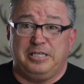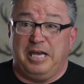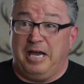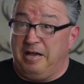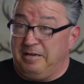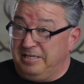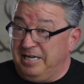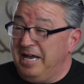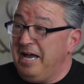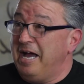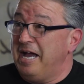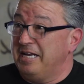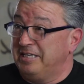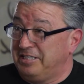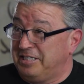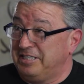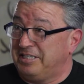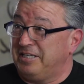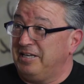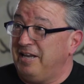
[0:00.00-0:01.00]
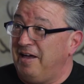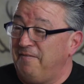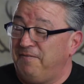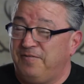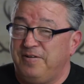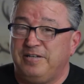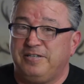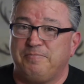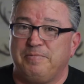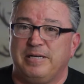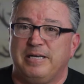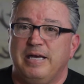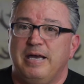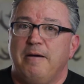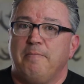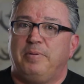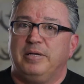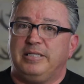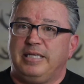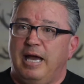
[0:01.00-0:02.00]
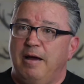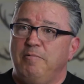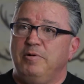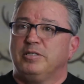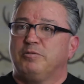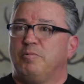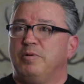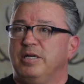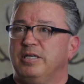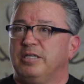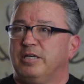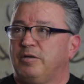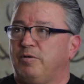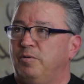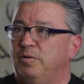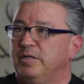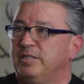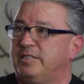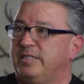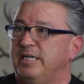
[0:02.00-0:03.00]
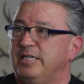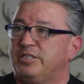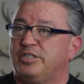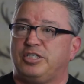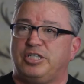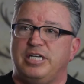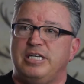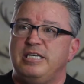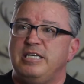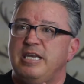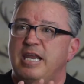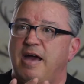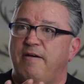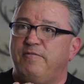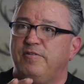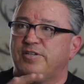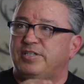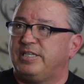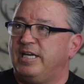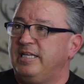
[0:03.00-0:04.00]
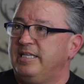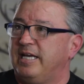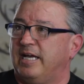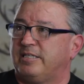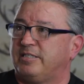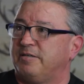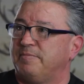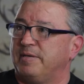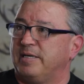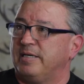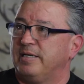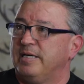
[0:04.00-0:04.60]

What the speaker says: and she still outfished me. But that was one of the coolest things. She never said that to me.